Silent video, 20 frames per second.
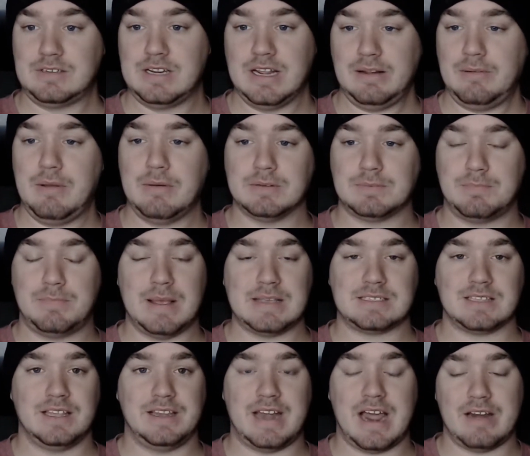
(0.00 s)
was
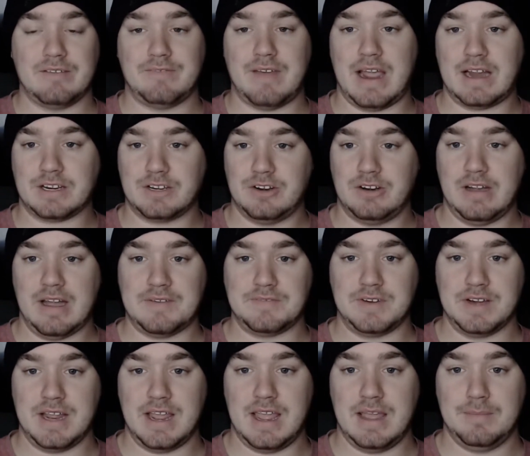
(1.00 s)
basically non-factor in
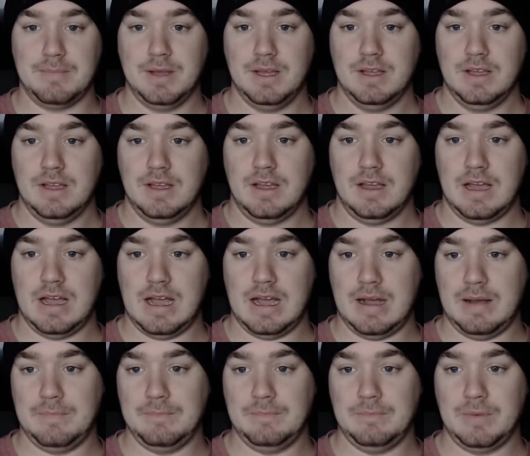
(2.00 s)
every game
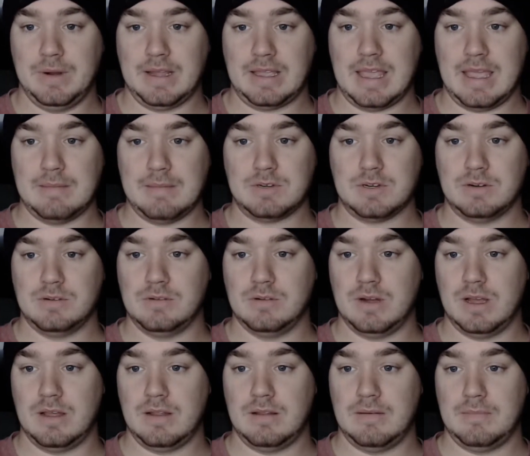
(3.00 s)
when it came
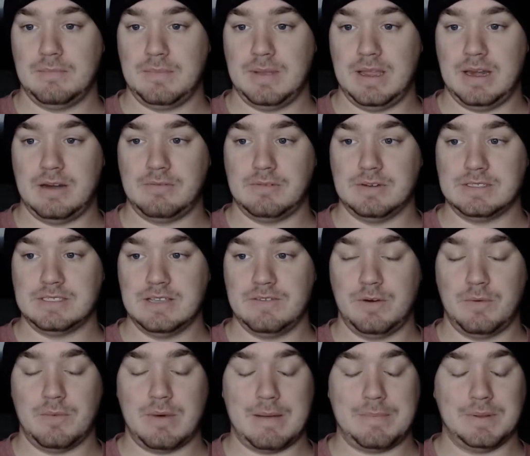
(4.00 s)
to being a
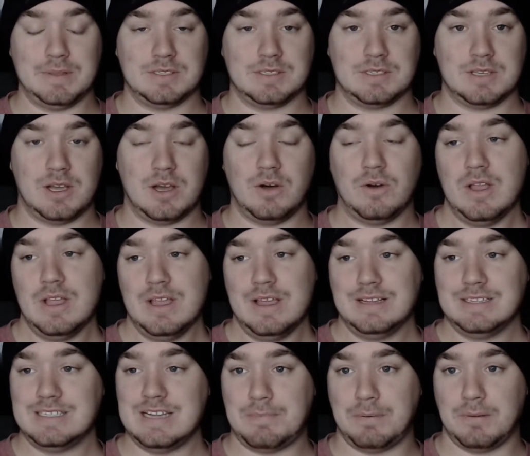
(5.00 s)
receiving weapon. So
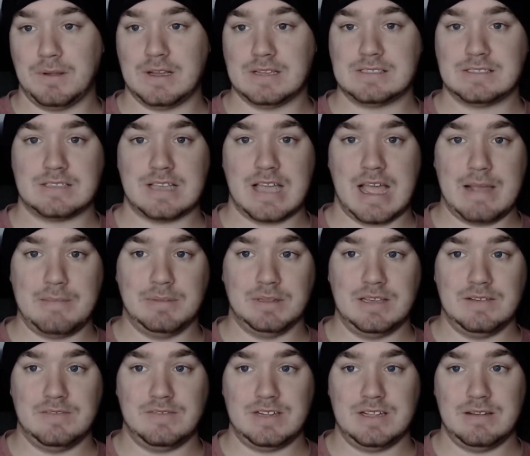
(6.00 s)
D+, I
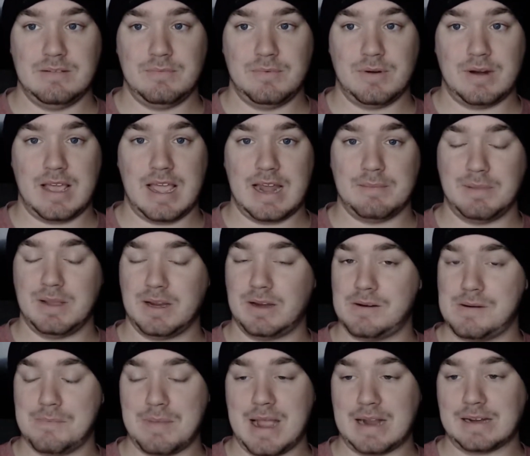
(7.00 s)
believed he would have had a bigger
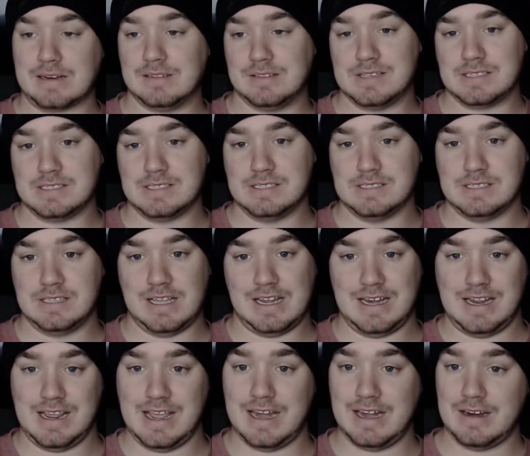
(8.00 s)
impact on this season than
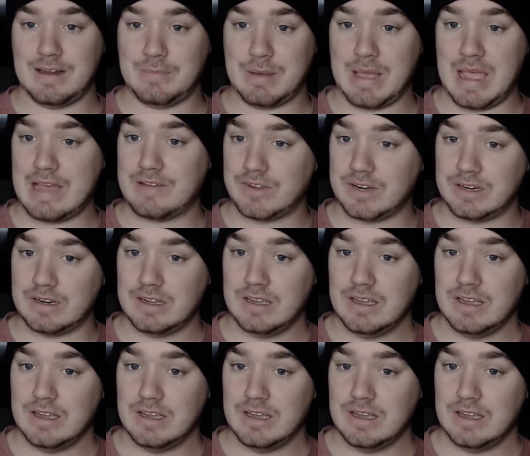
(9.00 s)
he ended up having.